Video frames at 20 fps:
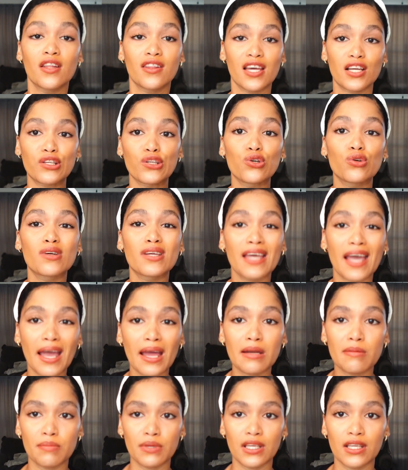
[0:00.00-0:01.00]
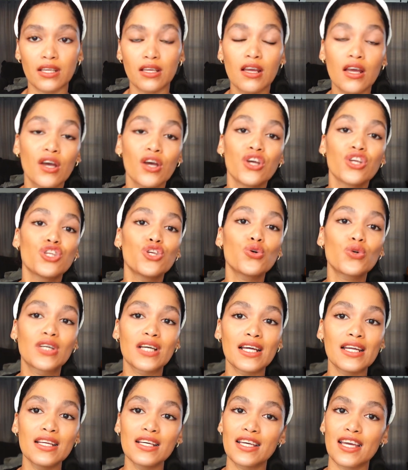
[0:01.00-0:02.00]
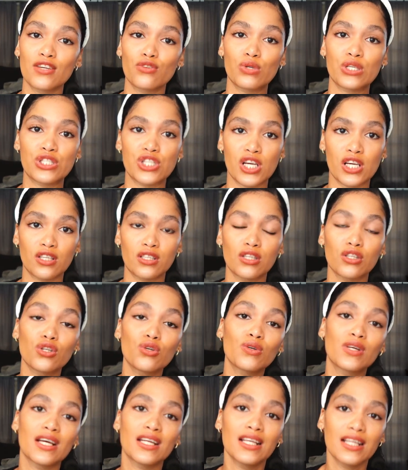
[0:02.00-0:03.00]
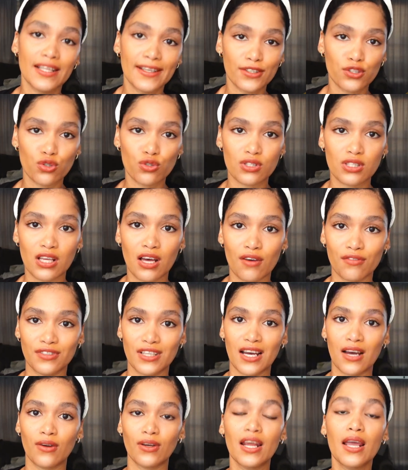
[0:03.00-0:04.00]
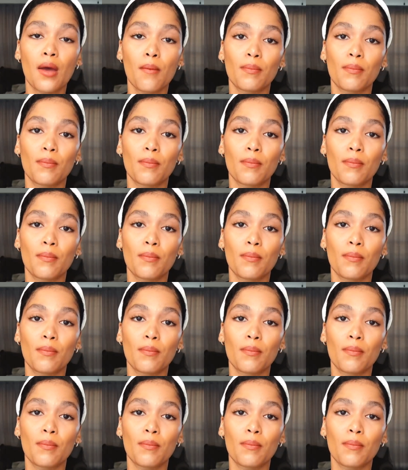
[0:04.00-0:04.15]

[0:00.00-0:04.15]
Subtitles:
that you can be, you're gonna get rejected. You're gonna let yourself down.